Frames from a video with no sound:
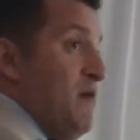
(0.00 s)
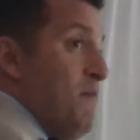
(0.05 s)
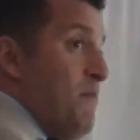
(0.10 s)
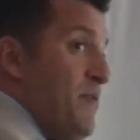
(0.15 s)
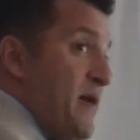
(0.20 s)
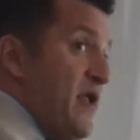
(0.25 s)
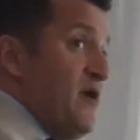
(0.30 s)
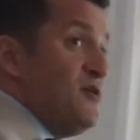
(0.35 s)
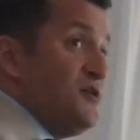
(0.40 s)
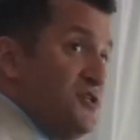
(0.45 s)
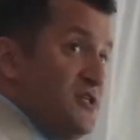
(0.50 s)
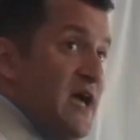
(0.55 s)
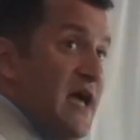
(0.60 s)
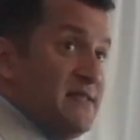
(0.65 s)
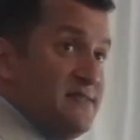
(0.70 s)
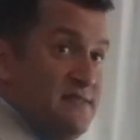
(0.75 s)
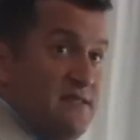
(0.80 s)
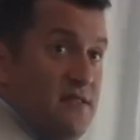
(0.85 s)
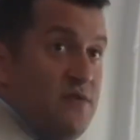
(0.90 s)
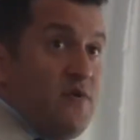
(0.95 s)
better
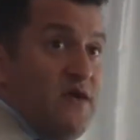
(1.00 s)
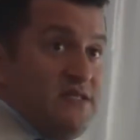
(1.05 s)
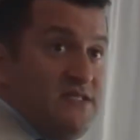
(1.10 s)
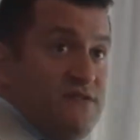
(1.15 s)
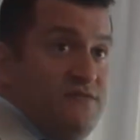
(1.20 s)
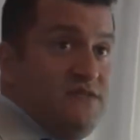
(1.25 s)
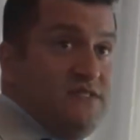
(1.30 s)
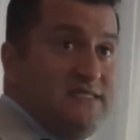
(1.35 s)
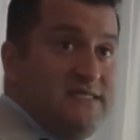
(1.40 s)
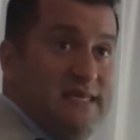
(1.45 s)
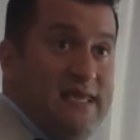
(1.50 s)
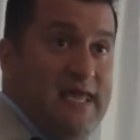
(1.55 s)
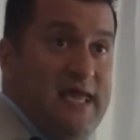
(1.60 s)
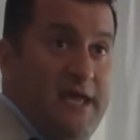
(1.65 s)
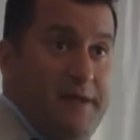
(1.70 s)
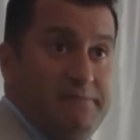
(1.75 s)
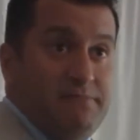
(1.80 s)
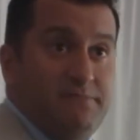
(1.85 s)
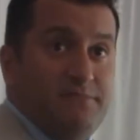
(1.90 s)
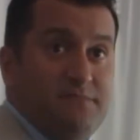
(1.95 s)
shots than the rest of his
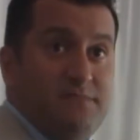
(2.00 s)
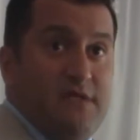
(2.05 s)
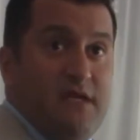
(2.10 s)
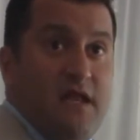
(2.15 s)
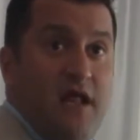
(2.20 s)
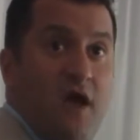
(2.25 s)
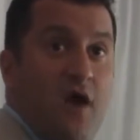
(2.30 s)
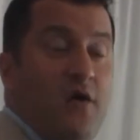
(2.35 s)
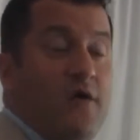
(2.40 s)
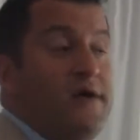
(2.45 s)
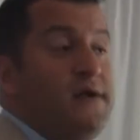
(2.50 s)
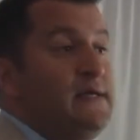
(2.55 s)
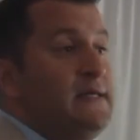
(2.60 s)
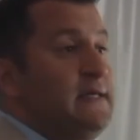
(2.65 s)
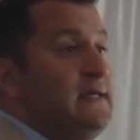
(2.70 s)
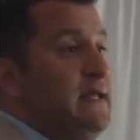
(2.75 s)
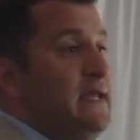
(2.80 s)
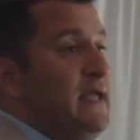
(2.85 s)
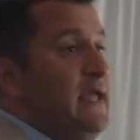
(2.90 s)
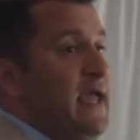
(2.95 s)
team, you know,
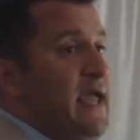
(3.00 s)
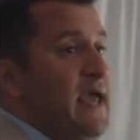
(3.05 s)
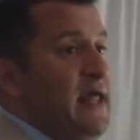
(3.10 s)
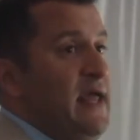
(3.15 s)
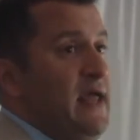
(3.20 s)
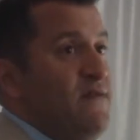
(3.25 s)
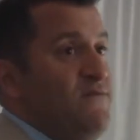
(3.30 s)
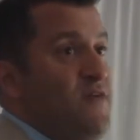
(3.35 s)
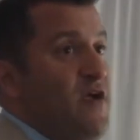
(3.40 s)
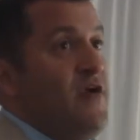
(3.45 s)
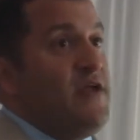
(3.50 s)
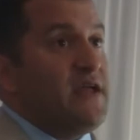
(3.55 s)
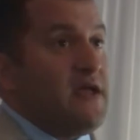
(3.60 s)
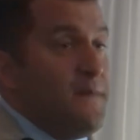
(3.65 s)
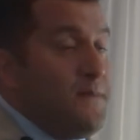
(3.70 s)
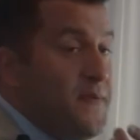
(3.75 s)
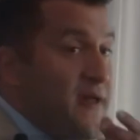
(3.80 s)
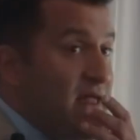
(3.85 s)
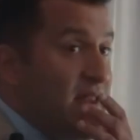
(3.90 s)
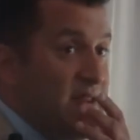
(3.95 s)
and a very
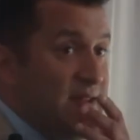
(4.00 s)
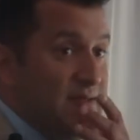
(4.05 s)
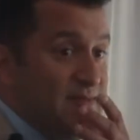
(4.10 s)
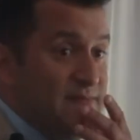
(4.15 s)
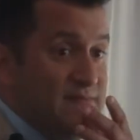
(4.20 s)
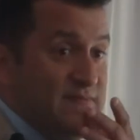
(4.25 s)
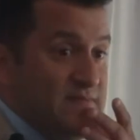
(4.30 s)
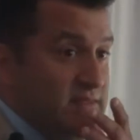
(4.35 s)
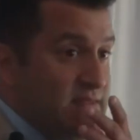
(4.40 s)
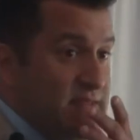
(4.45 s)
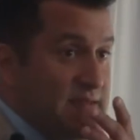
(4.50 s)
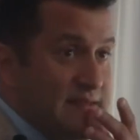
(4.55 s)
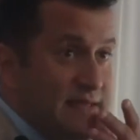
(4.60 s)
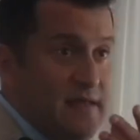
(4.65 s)
competitive